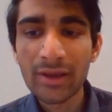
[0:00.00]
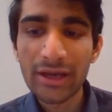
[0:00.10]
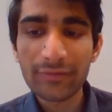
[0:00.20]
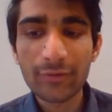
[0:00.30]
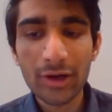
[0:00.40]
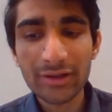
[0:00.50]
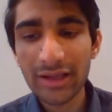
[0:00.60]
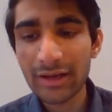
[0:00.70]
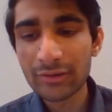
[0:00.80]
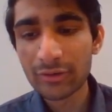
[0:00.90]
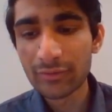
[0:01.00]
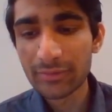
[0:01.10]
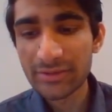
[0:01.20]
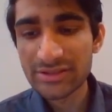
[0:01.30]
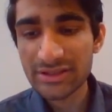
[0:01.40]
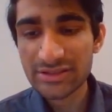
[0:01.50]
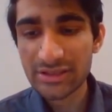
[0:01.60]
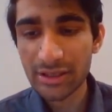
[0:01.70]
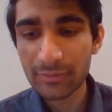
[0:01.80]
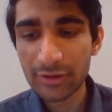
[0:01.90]
If not, then you will be just
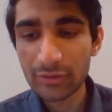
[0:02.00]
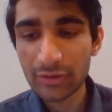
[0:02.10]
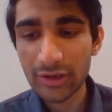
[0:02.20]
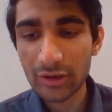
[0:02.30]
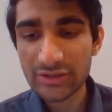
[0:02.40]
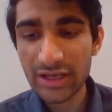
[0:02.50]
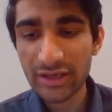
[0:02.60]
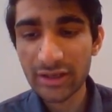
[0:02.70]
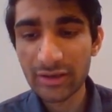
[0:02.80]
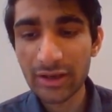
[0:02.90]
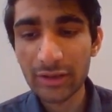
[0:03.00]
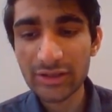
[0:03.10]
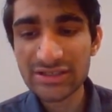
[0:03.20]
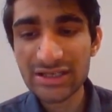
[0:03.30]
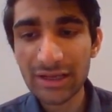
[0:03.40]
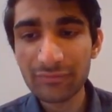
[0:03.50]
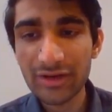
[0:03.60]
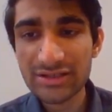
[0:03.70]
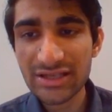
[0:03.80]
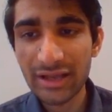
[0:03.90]
able to click on sign in. Now this time we
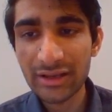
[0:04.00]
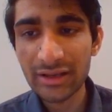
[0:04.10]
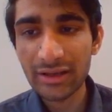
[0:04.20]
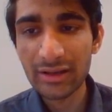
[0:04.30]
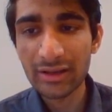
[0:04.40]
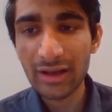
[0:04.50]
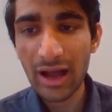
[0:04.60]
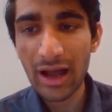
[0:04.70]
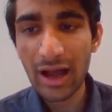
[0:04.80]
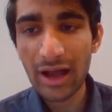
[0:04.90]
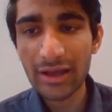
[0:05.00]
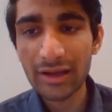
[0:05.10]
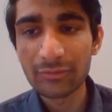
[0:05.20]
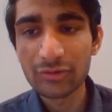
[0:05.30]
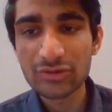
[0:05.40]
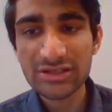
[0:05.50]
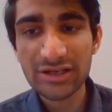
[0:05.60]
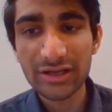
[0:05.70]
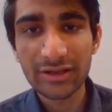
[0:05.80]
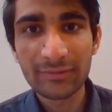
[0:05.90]
are signing in IAM user
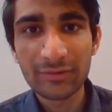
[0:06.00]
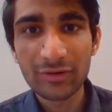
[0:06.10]
sign in.